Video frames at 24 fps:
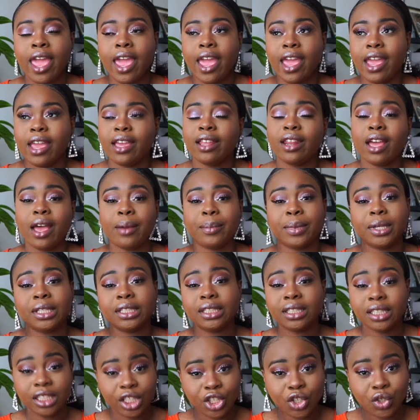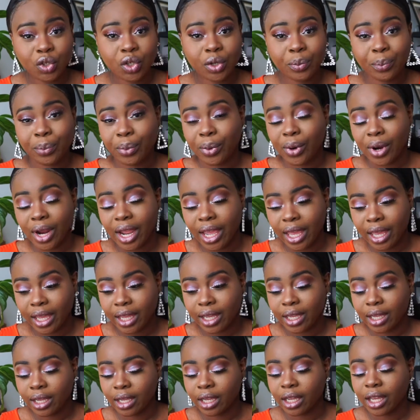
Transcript: and I'm continue to pray,